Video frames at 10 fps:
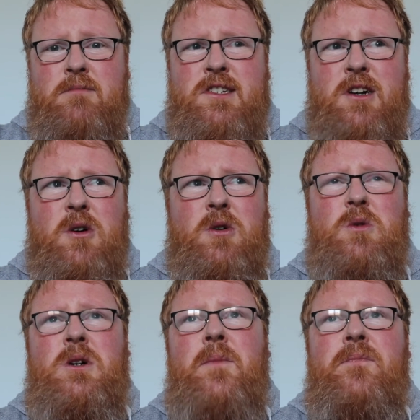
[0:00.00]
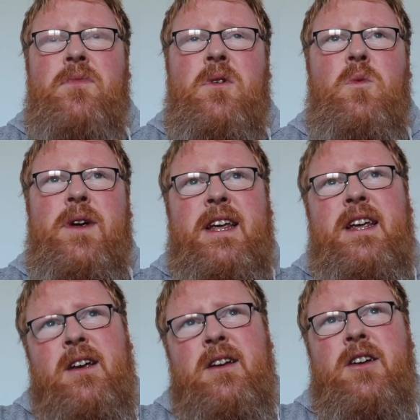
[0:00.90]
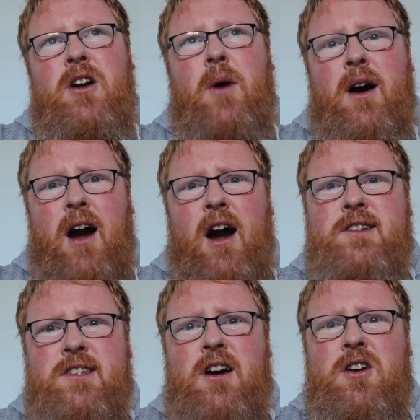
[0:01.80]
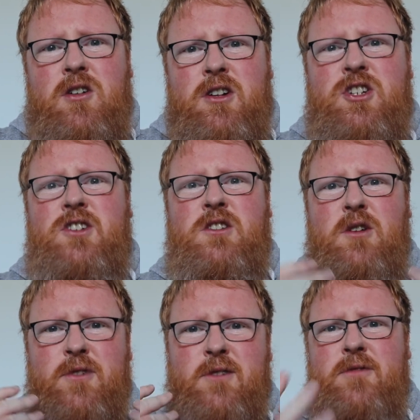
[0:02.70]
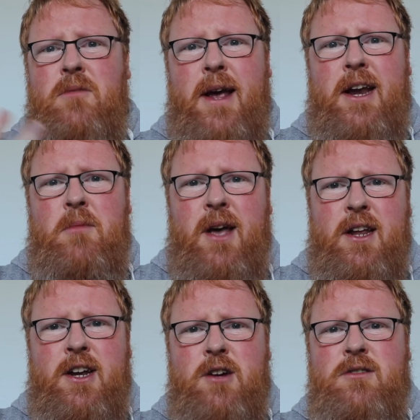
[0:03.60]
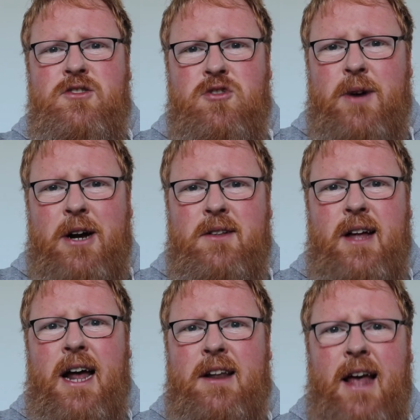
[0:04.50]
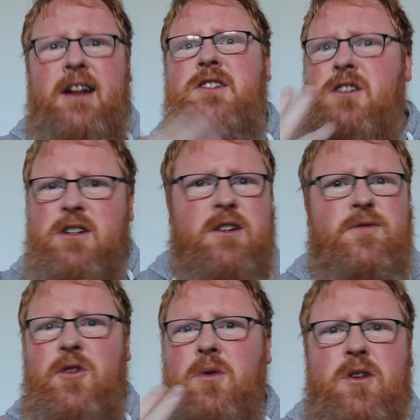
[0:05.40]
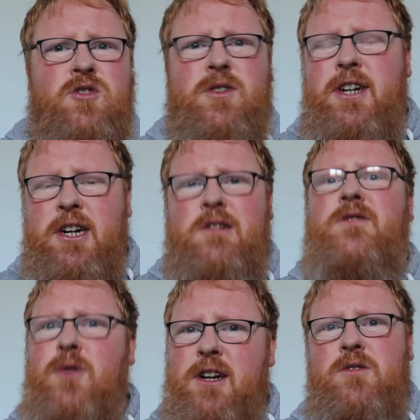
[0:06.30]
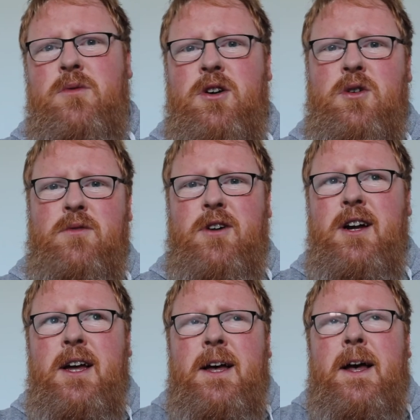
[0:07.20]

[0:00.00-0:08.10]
So we, you know, our arts and our culture suffered for many, many years throughout that, and it took a few hundred years for it to recover.